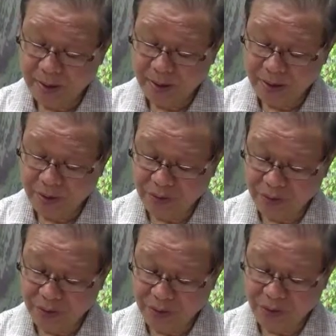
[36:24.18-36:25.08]
section
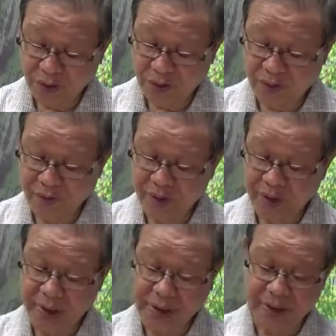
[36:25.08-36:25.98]
54 to
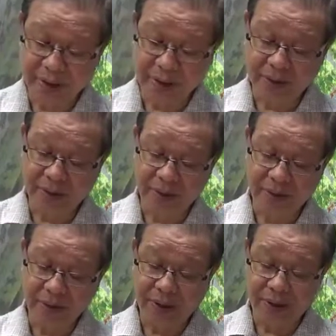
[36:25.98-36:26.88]
59. Right?
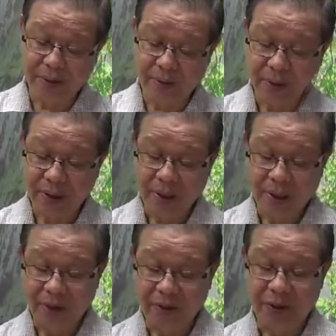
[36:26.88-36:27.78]
So here,
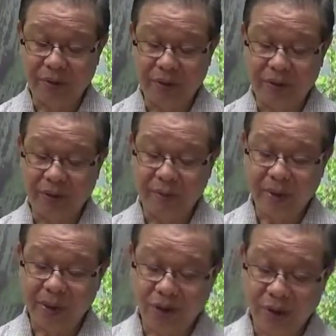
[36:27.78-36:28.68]
I'll just briefly
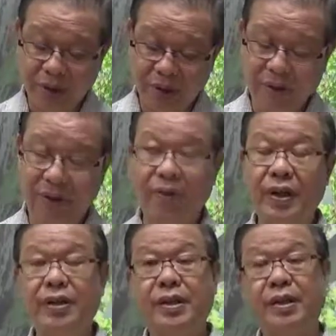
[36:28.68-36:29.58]
mention, you have the
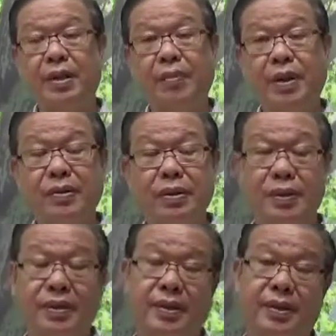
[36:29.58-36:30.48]
various psychic
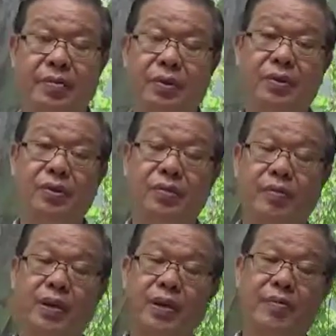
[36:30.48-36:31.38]
powers. He's able to
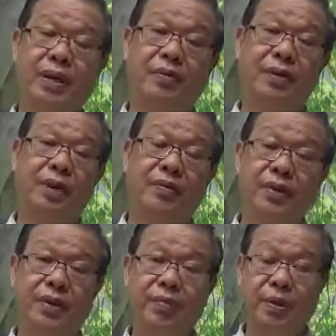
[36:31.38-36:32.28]
multiply himself,
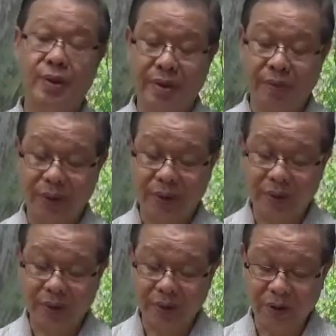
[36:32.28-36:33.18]
disappear, appear,
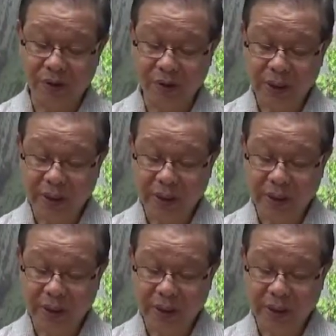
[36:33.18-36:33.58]
and so on.